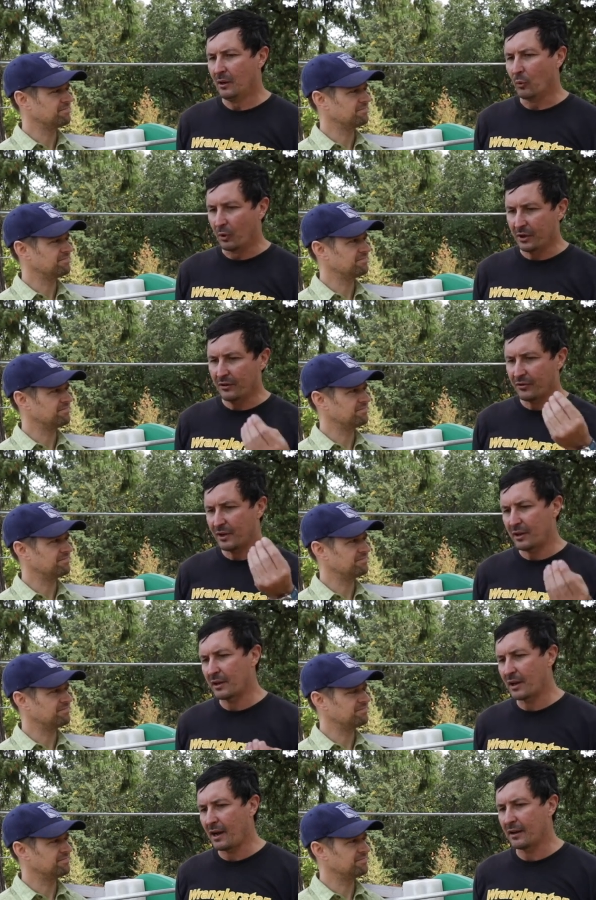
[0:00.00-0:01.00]
Speaker 1: what is it
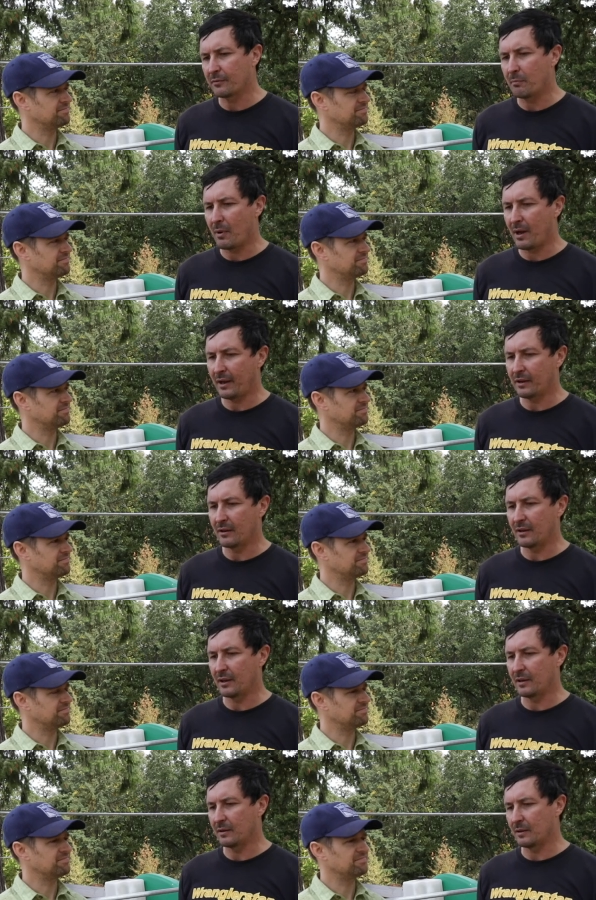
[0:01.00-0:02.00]
in a guy's mind
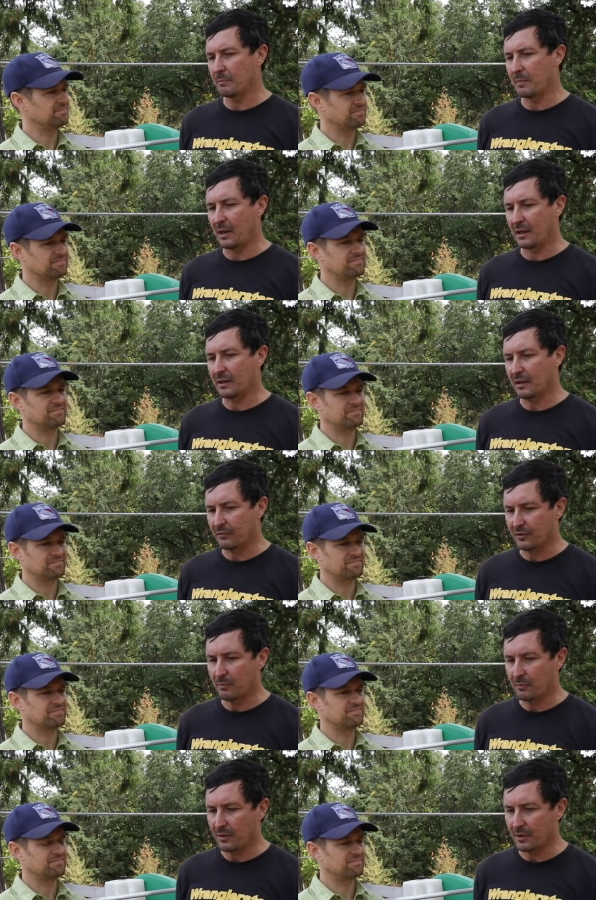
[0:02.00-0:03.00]
that it gives
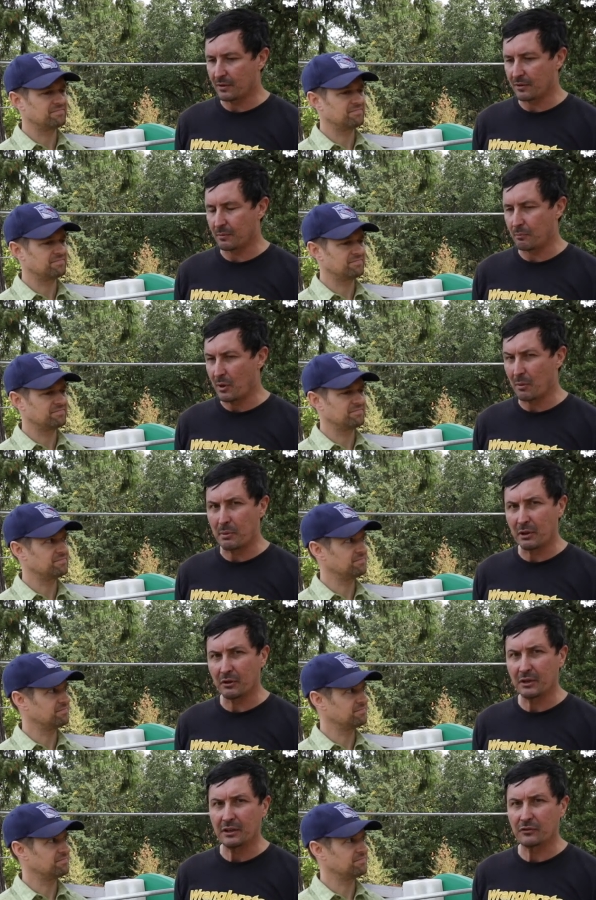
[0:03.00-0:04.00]
him the, the
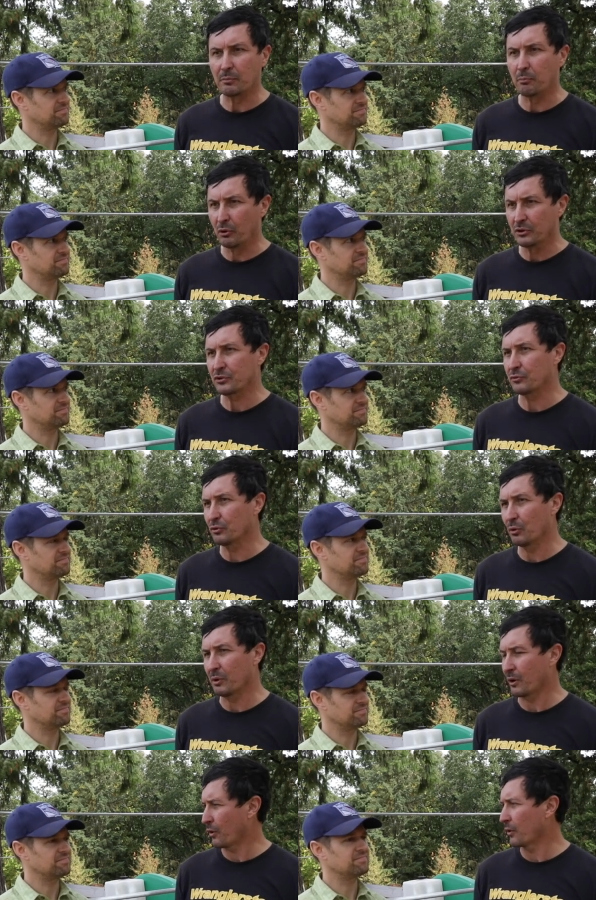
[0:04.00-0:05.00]
ability to push through
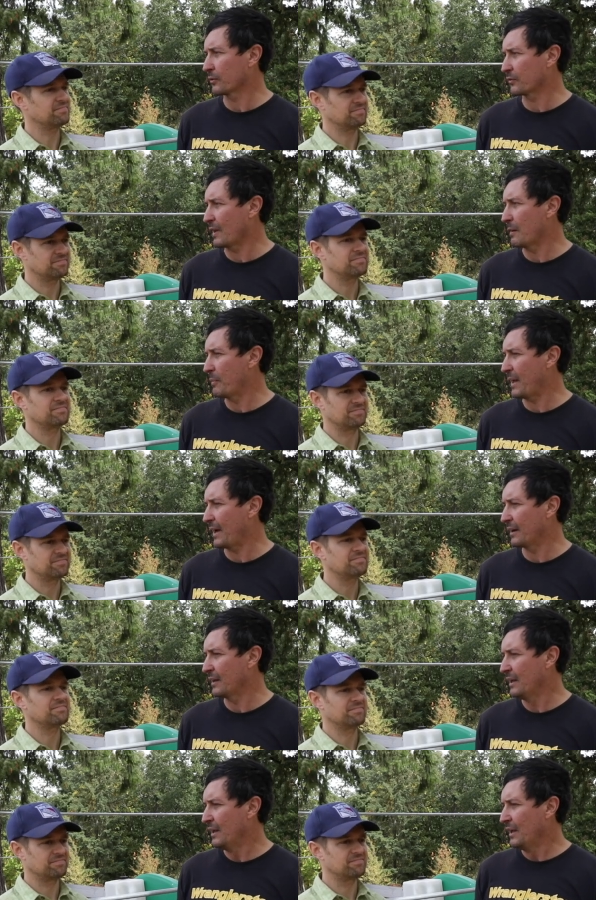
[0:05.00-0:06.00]
when it hurts that
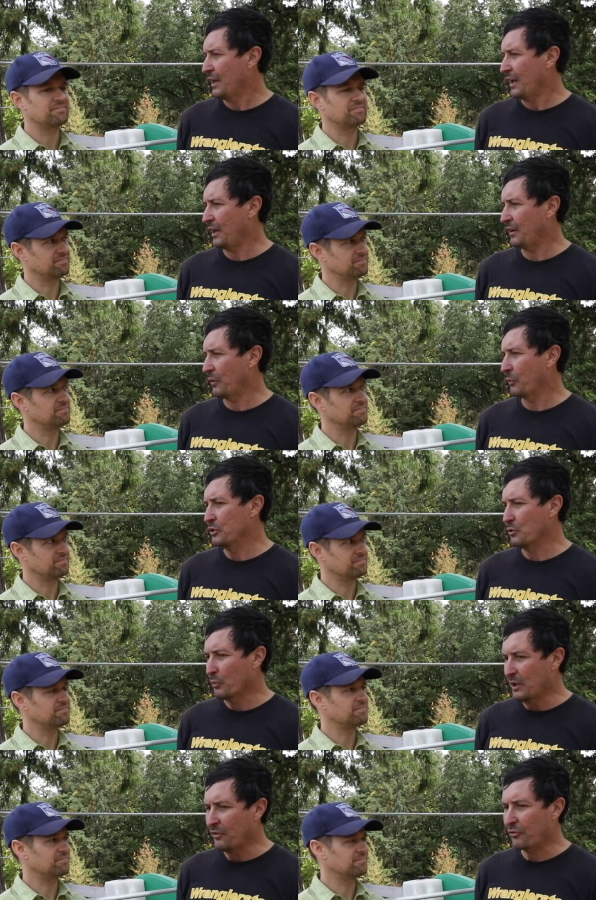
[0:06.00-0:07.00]
bad. And when you
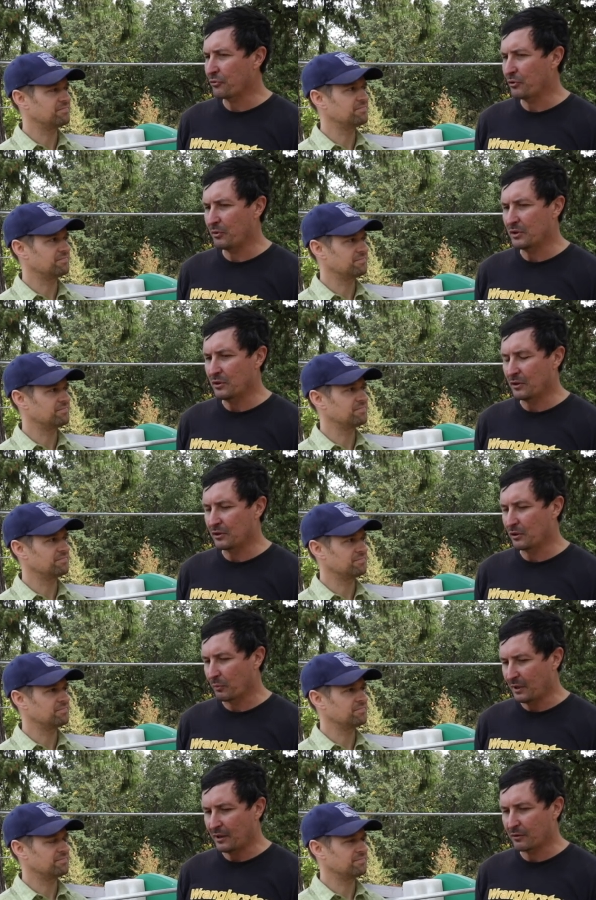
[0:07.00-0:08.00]
read through and you, and
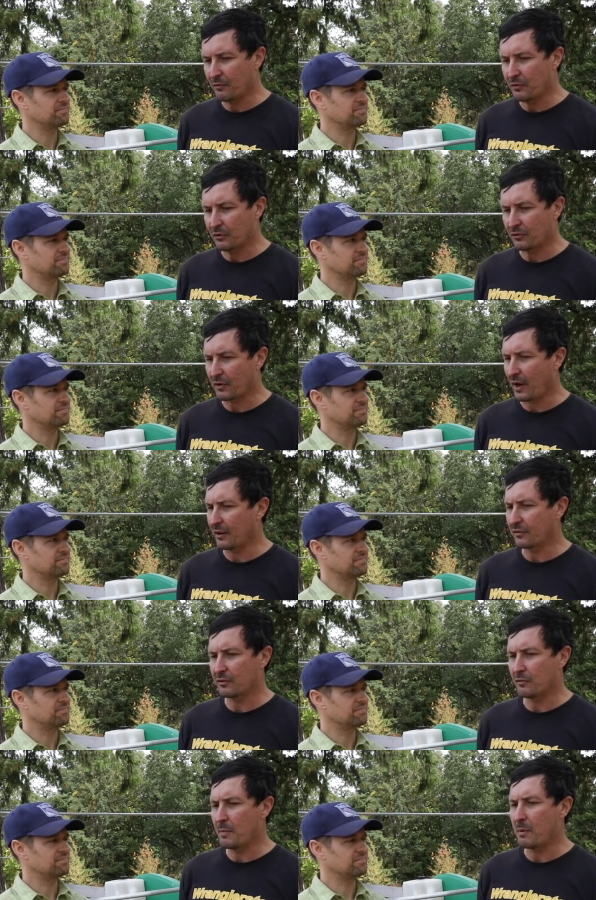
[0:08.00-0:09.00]
you re-interviews the guys
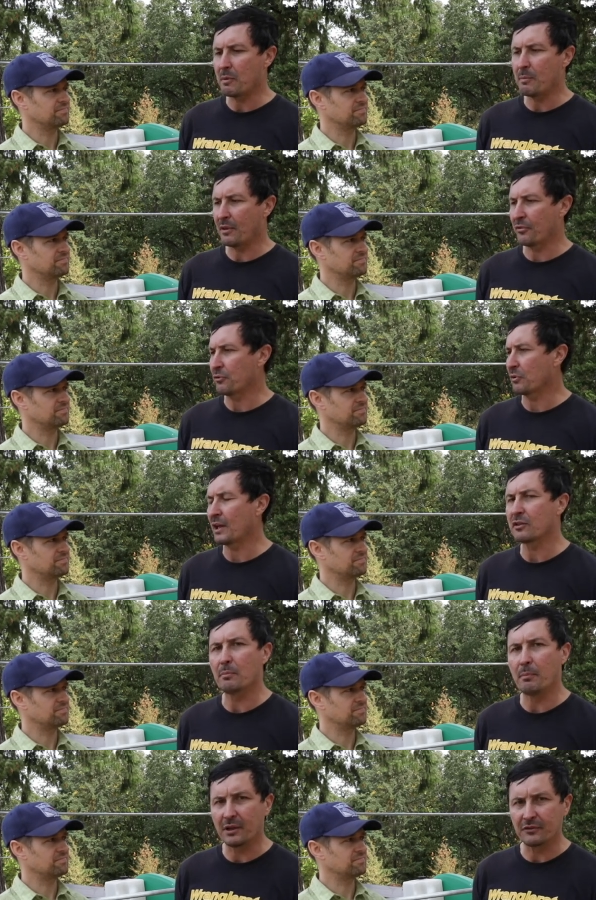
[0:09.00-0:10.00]
that have maybe been through like
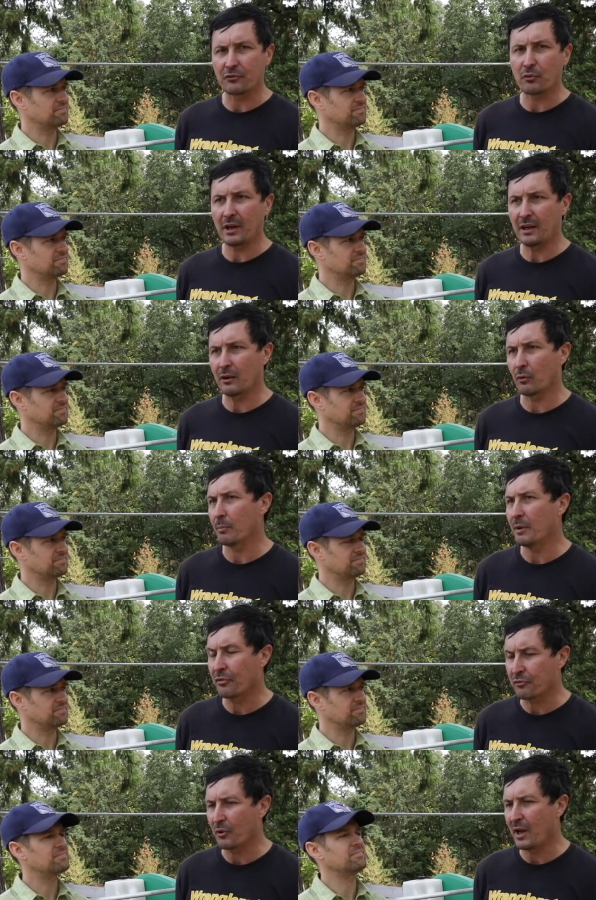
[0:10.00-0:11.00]
the BUD/S training or
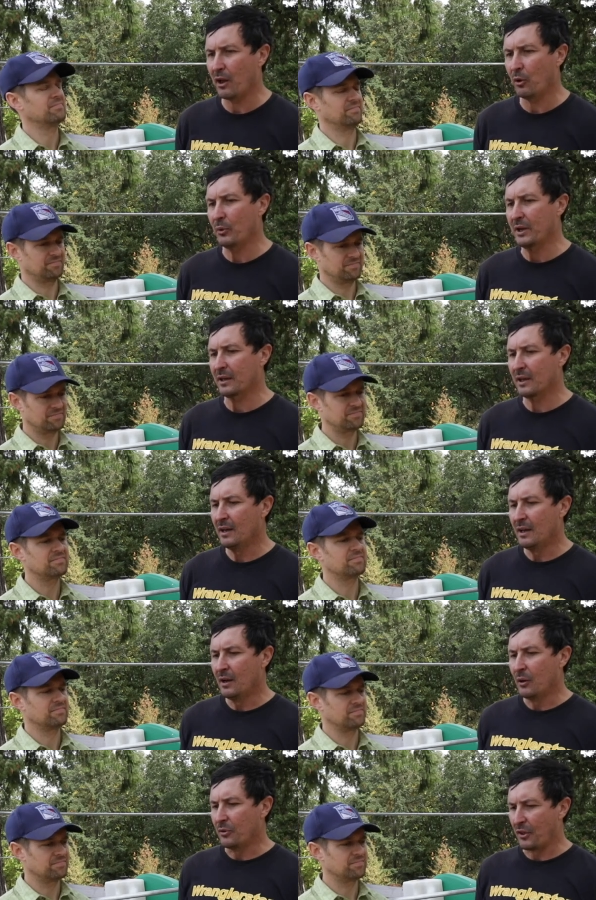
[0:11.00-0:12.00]
been through Hell Week,
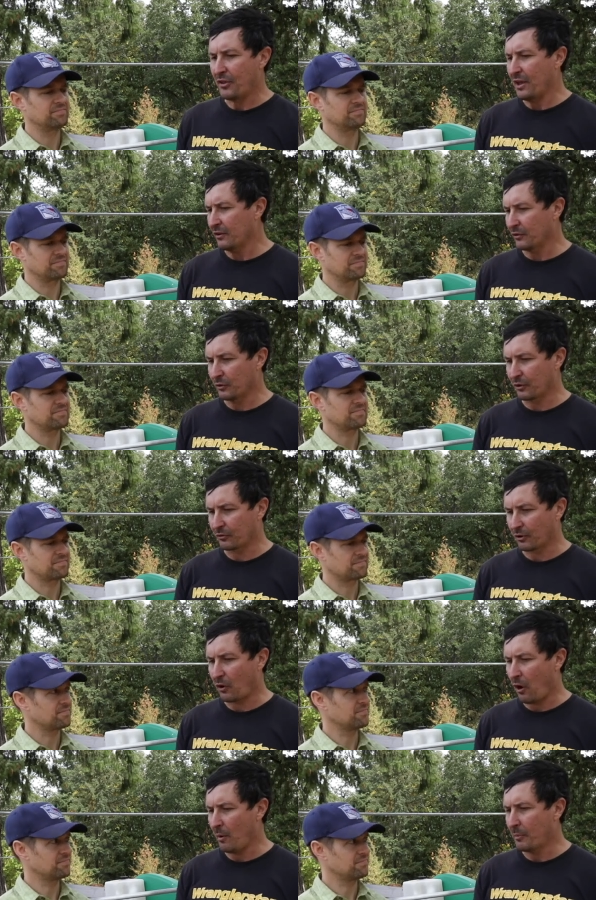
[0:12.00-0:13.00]
the thing there's a
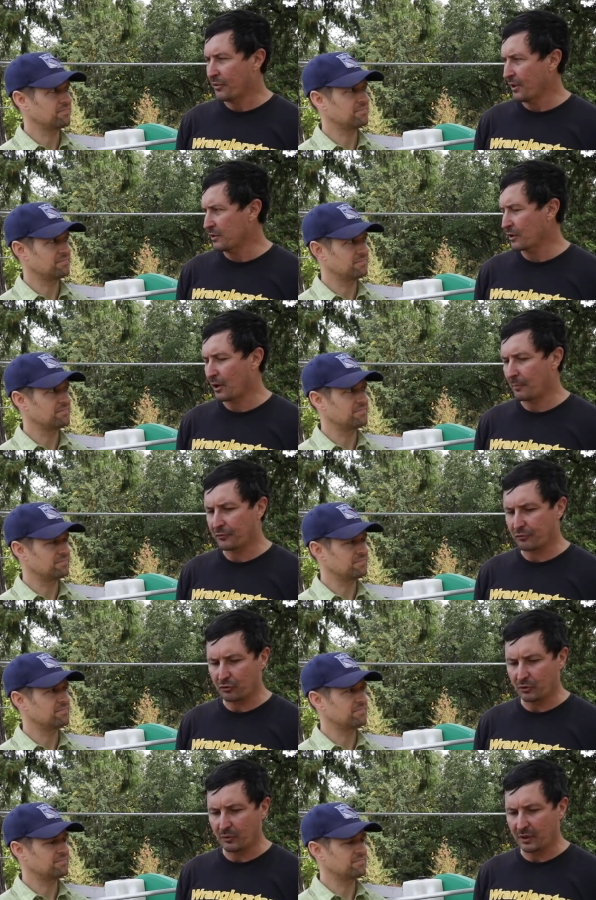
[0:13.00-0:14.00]
common thing that comes
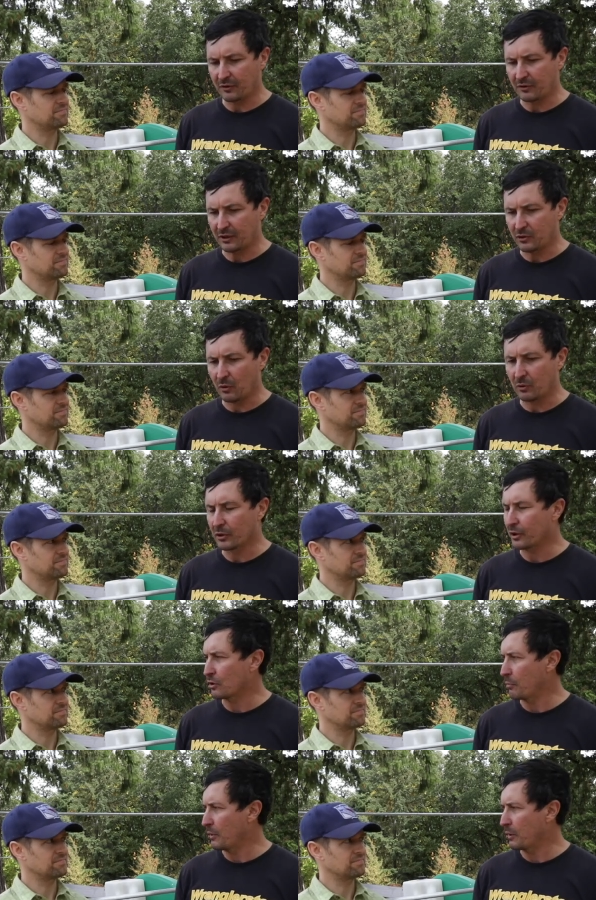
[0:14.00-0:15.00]
through is they don't look
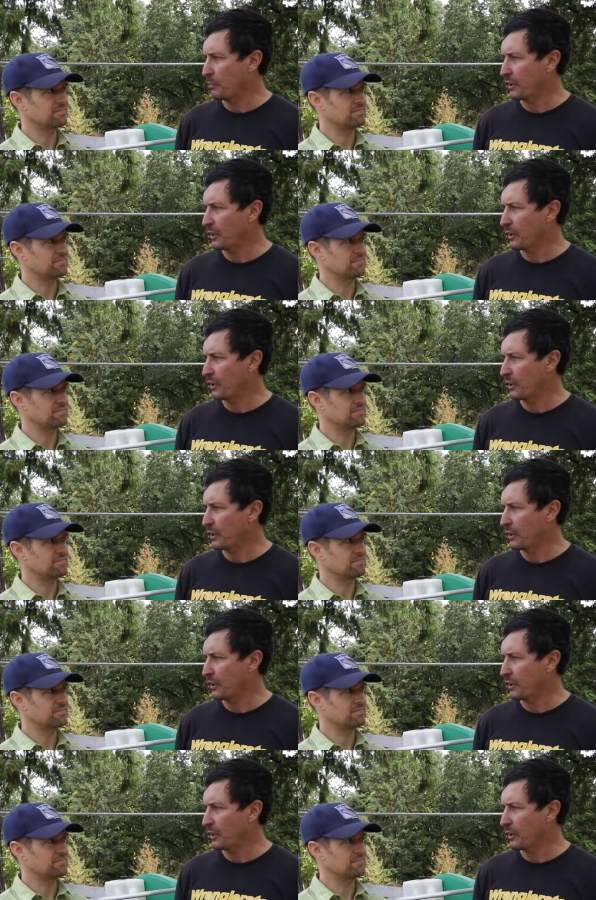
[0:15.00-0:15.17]
at the big